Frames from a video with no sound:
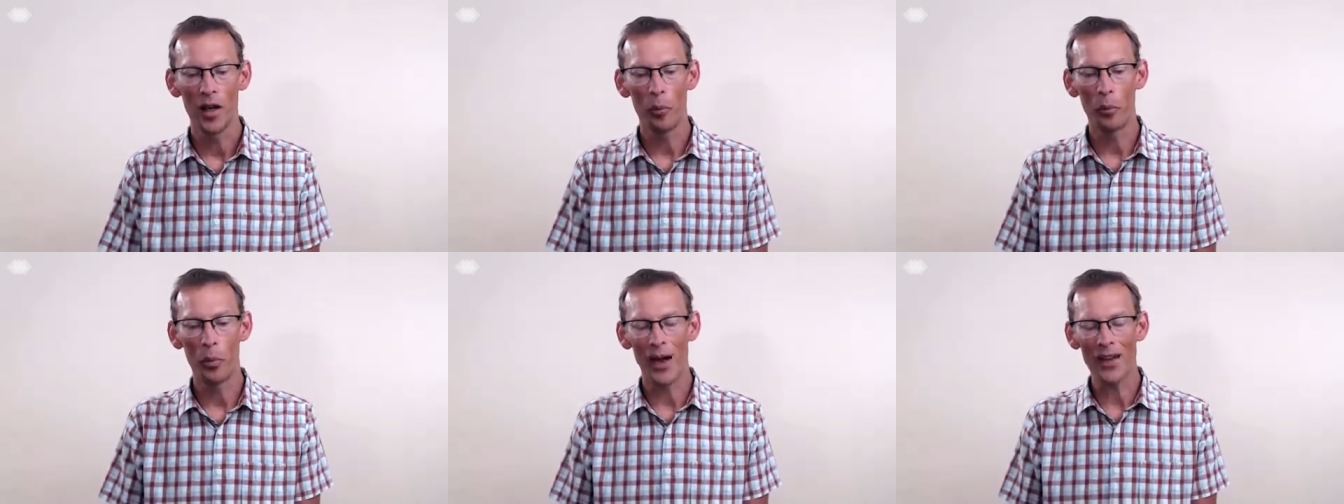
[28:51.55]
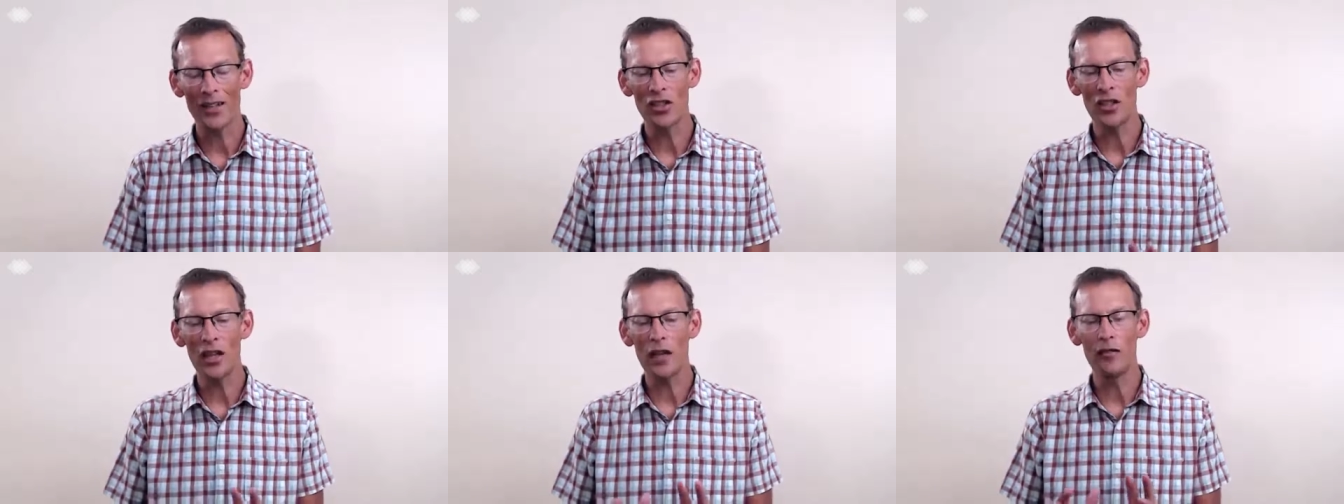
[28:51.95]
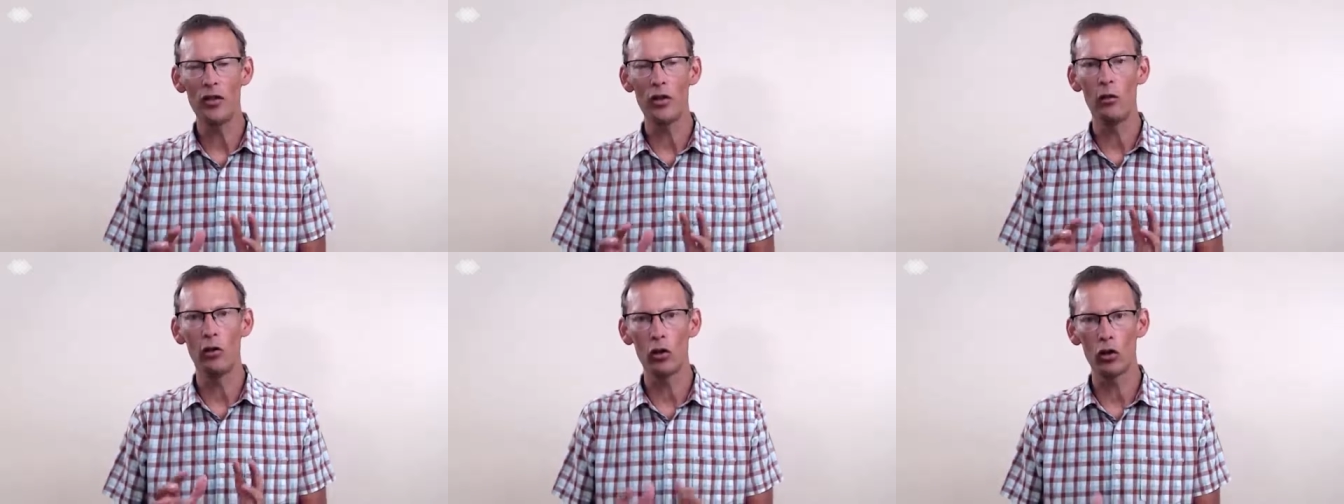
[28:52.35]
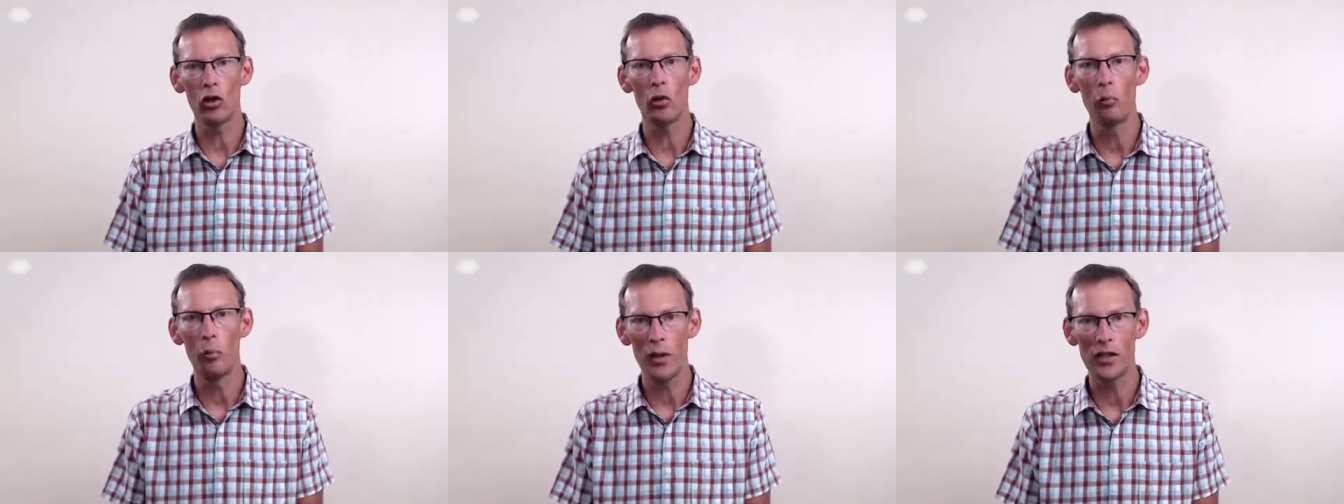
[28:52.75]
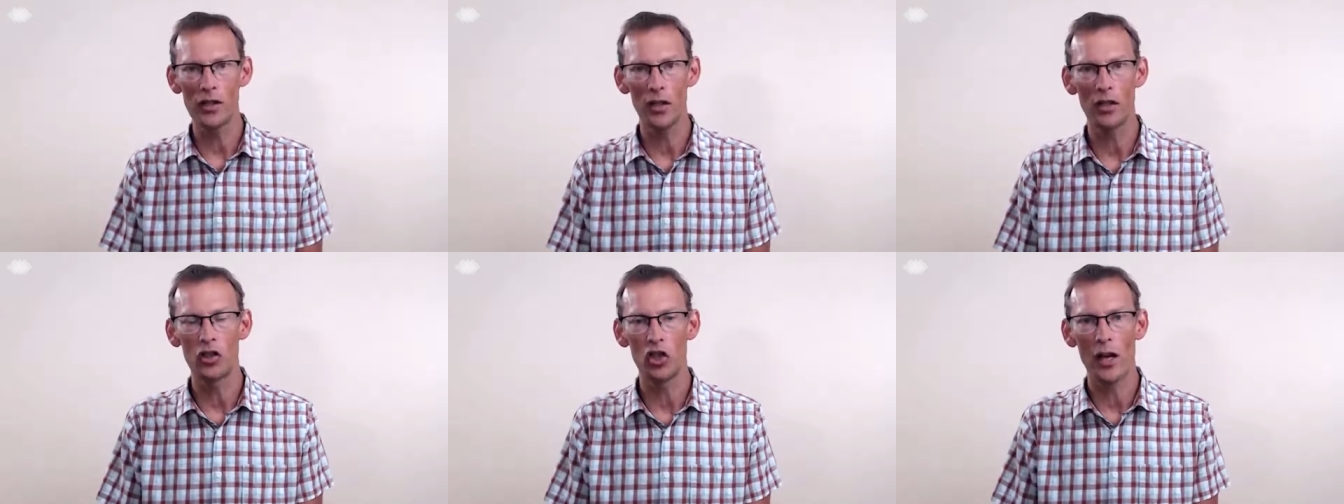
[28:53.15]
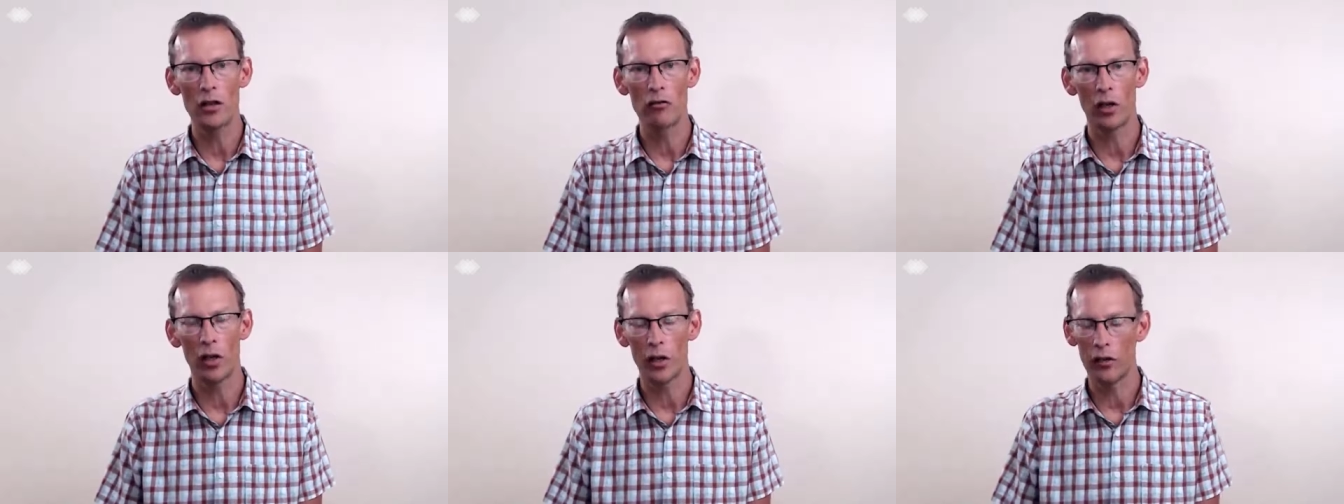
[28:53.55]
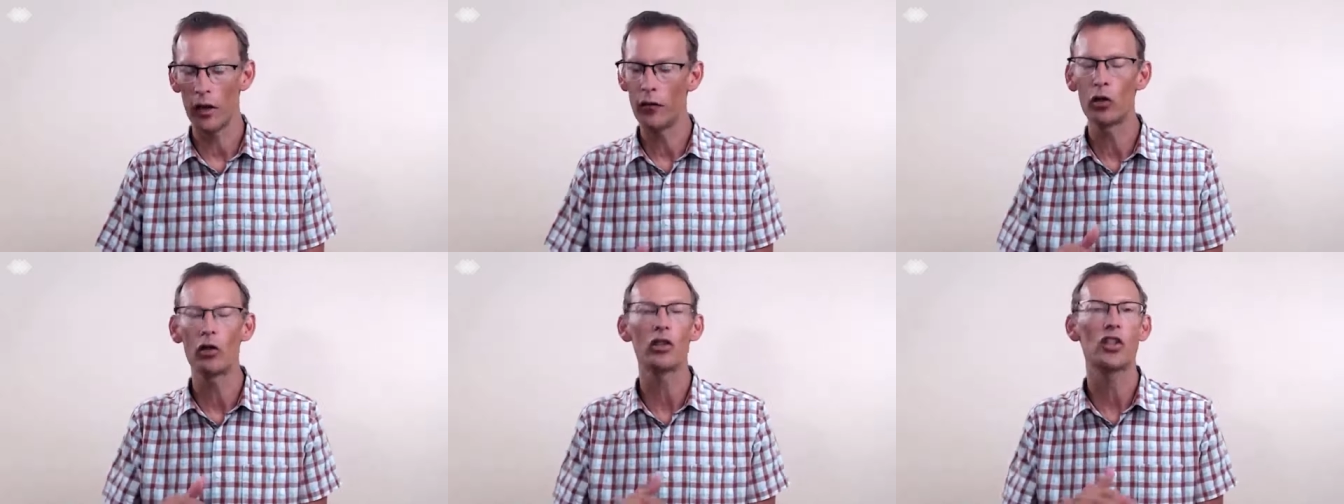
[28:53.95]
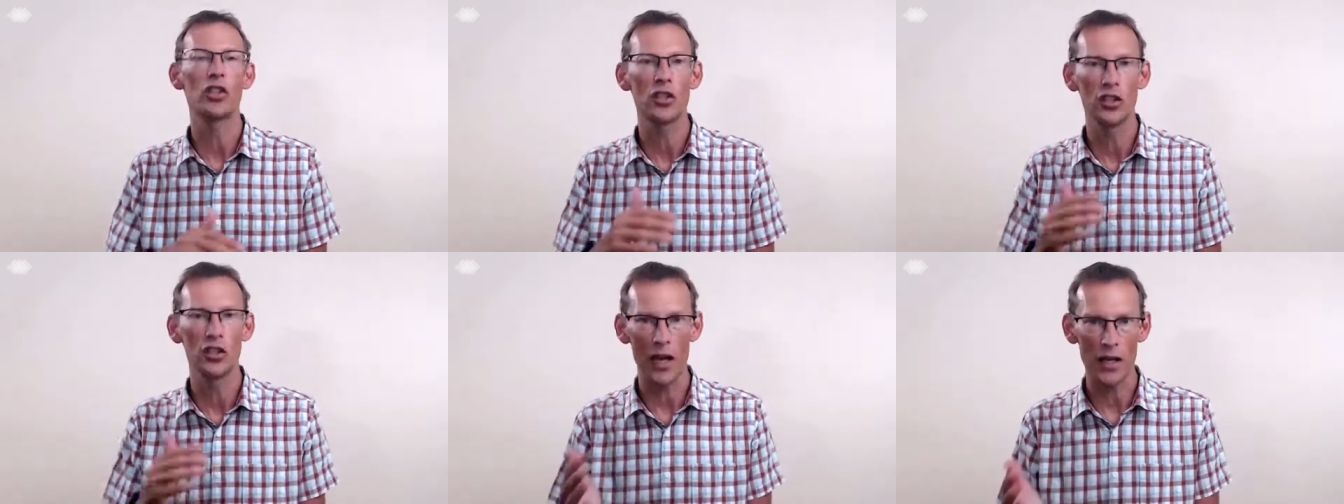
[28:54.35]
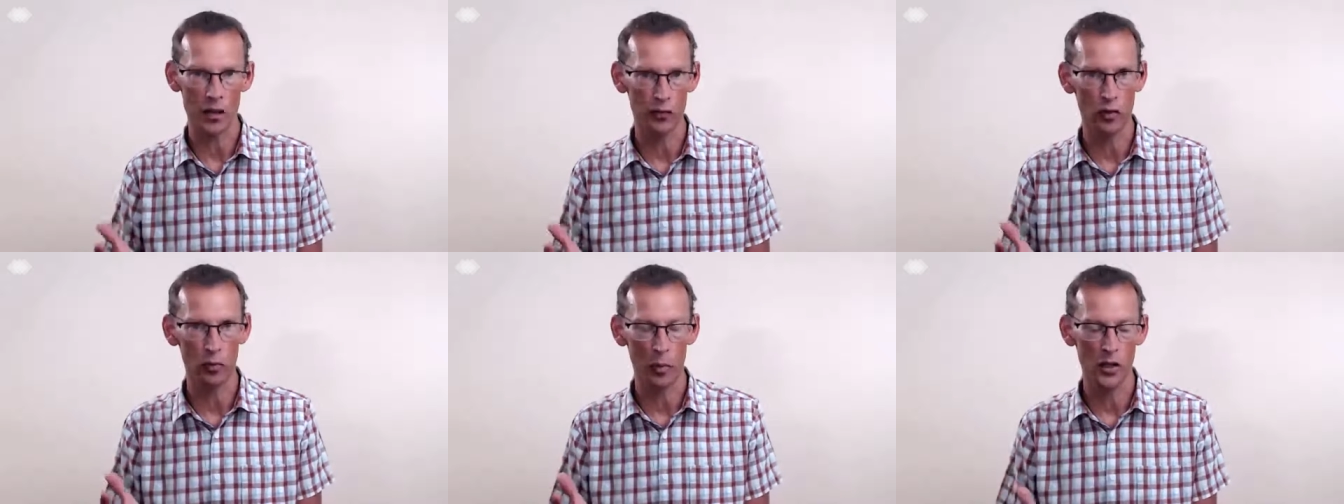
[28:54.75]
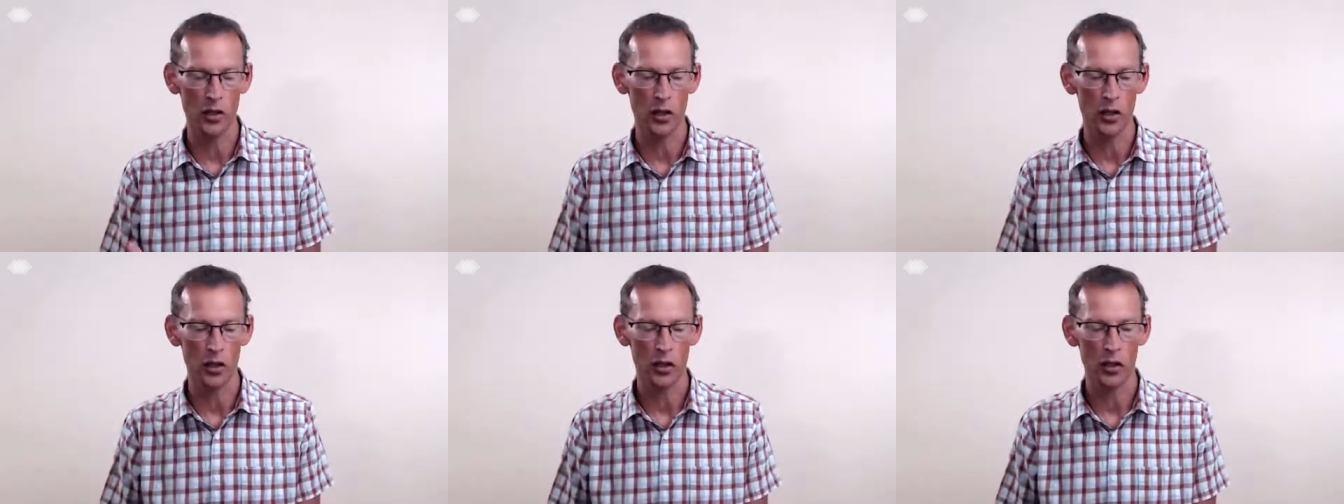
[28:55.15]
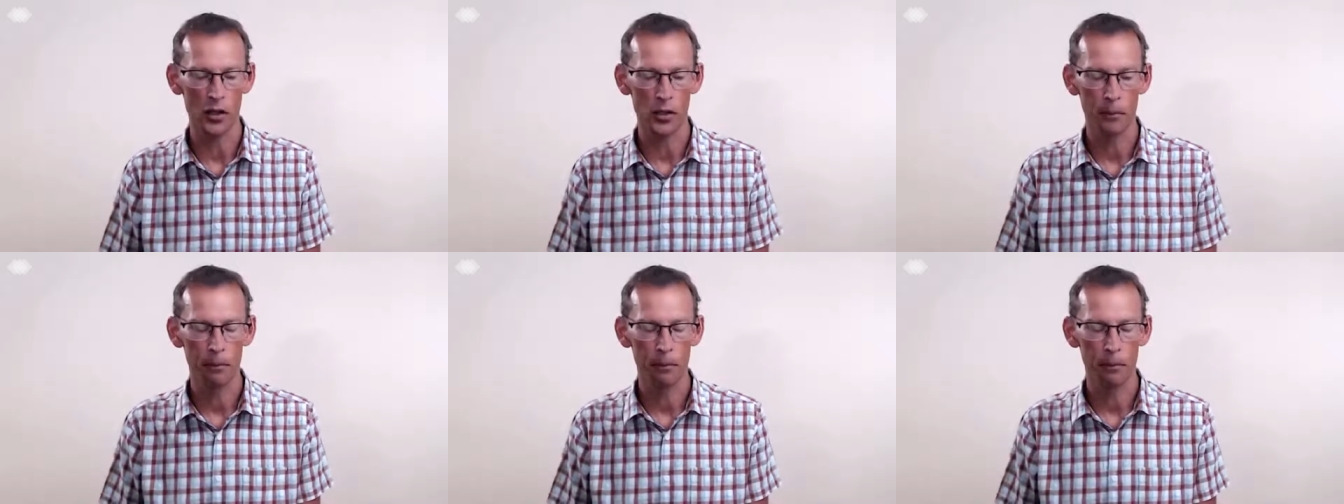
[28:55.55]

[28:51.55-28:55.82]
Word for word: But actually, if you look at business generally, if you look at successful businesses,